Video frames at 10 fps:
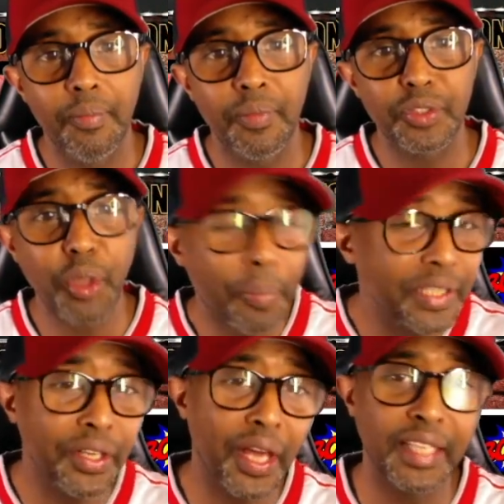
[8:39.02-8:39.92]
stop
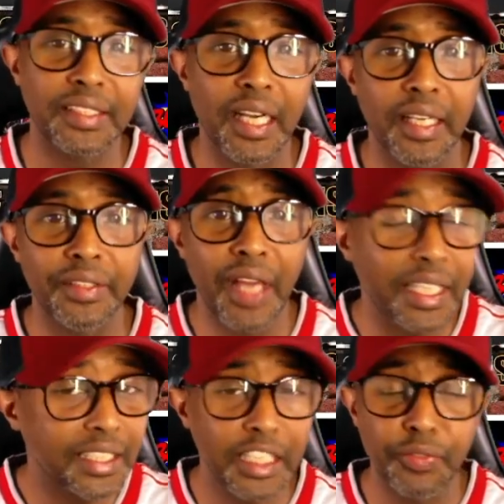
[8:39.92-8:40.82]
being the nice guy.
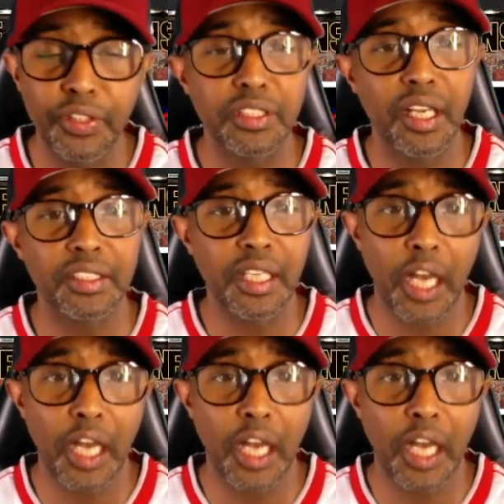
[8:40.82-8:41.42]
Nice guys finish last.